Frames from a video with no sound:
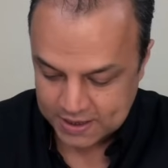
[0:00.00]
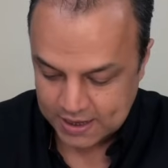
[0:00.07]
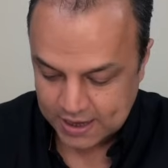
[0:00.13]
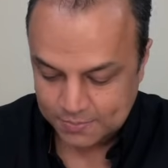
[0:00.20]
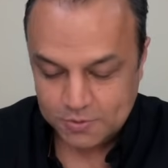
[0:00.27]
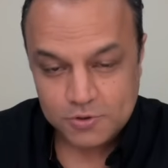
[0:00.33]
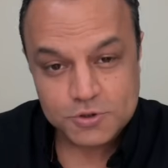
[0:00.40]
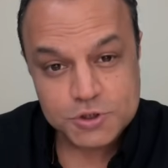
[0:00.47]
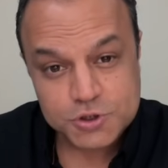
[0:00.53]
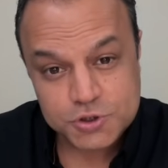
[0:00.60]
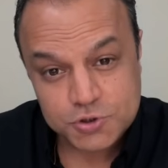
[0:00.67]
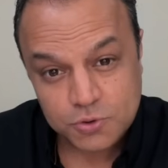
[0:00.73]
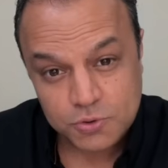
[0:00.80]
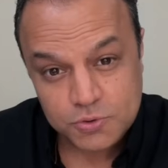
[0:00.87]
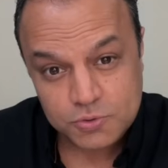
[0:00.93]
I'm going to
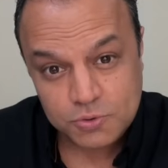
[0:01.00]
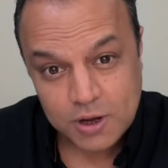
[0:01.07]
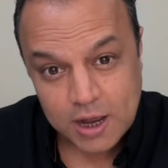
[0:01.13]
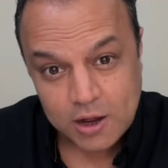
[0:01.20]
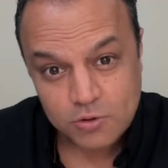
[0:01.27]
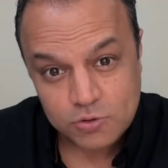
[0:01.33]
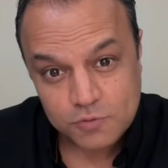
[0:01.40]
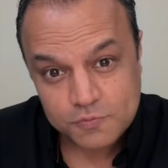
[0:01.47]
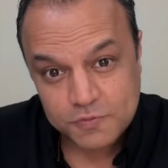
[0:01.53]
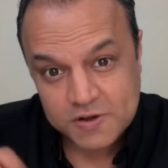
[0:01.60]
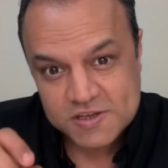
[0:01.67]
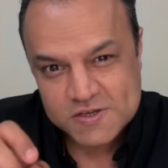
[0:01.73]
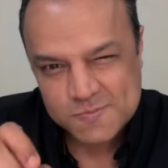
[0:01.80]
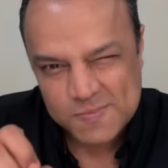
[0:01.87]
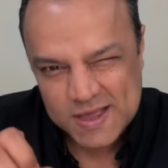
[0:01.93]
show you how to
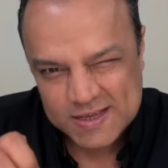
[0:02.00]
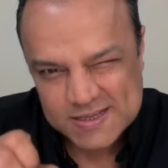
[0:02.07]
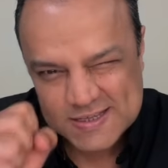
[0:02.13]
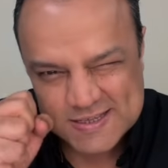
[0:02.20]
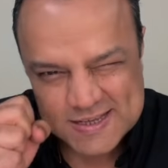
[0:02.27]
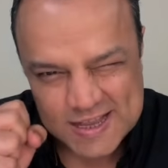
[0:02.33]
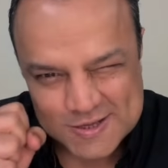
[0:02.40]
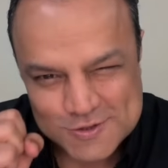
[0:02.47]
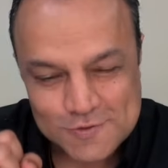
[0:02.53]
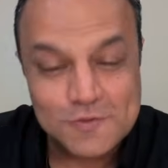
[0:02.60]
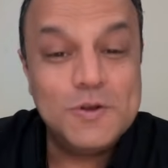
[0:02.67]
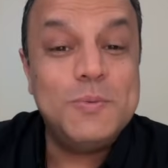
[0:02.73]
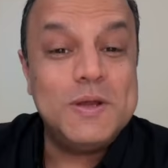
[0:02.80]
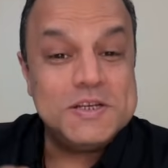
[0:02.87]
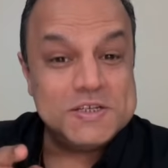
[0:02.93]
first make sense of
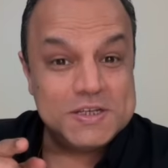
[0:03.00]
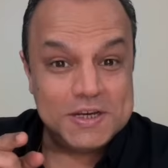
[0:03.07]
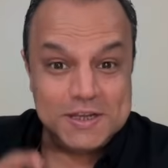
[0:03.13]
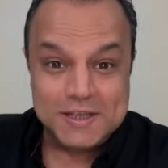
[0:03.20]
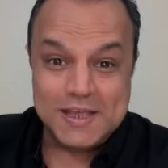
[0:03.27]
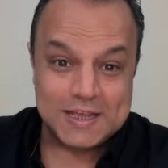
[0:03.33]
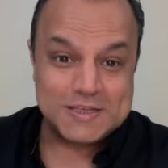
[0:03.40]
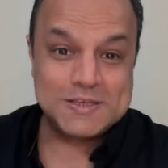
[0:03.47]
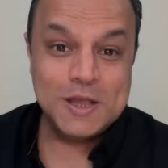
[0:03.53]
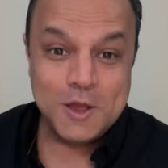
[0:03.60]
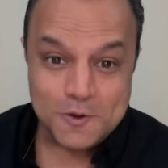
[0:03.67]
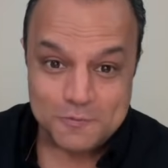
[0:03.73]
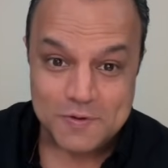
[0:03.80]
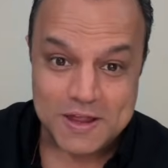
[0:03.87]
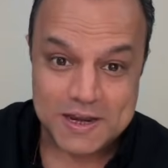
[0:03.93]
the question. Yes,
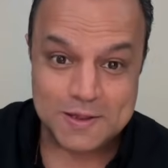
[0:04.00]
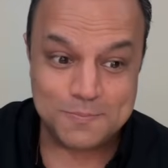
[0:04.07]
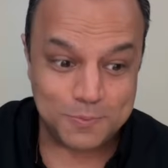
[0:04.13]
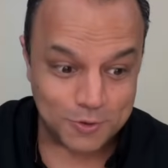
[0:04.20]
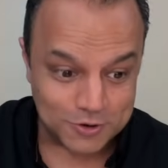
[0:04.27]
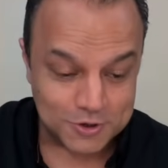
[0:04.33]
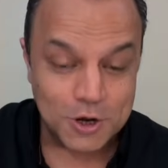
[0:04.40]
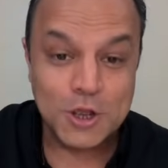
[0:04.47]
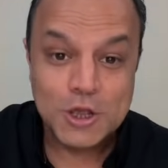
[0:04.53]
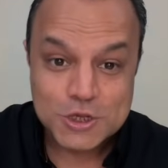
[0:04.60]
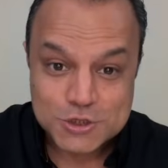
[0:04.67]
very important.